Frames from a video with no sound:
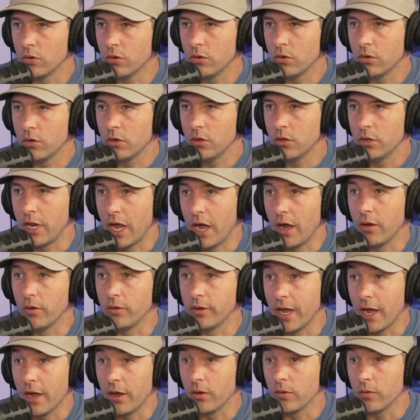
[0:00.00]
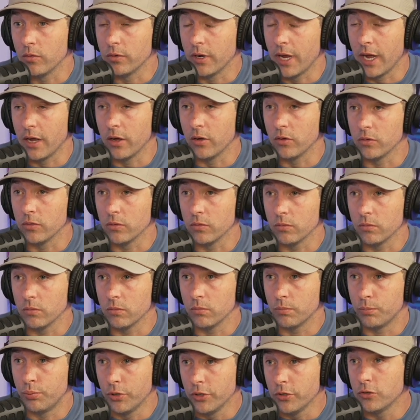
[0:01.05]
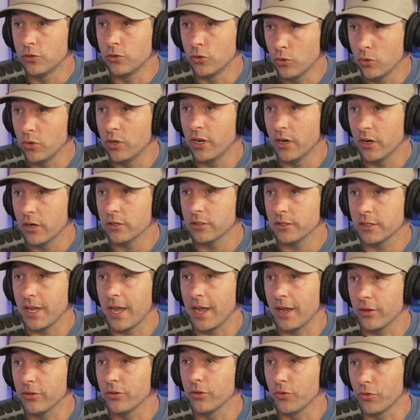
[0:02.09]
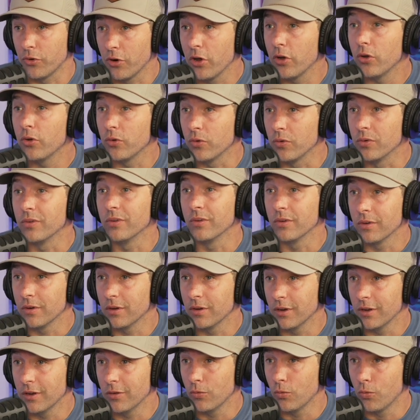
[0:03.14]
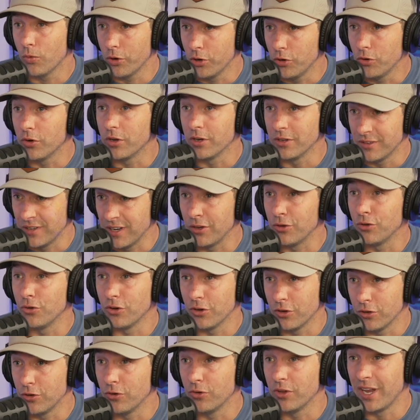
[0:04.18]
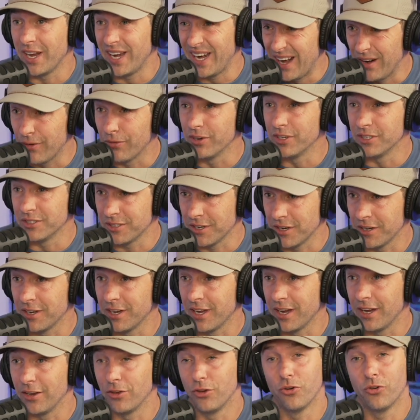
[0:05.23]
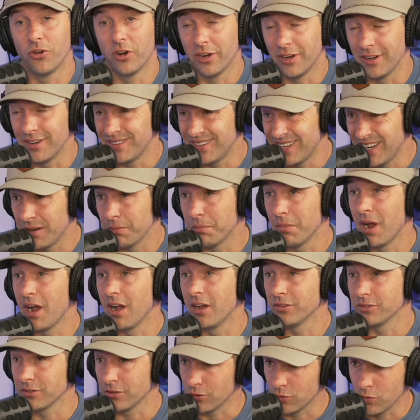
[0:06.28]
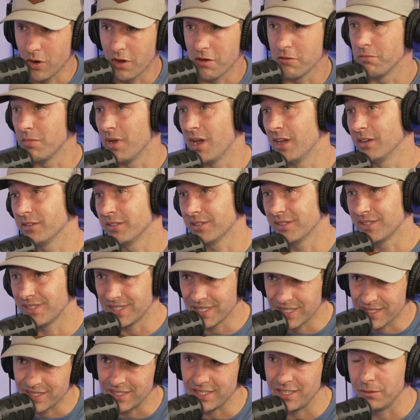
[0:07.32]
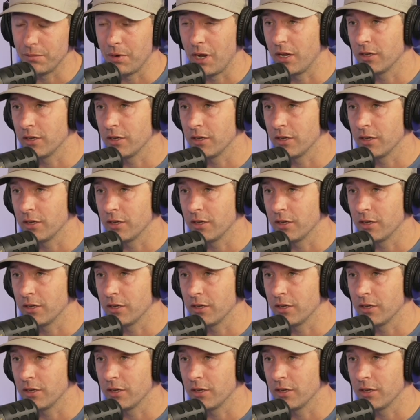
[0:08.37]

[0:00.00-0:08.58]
Right. Now put 2 years down the road where you continue to do that every Sunday and you're running 10 miles and 12 miles and 16 miles.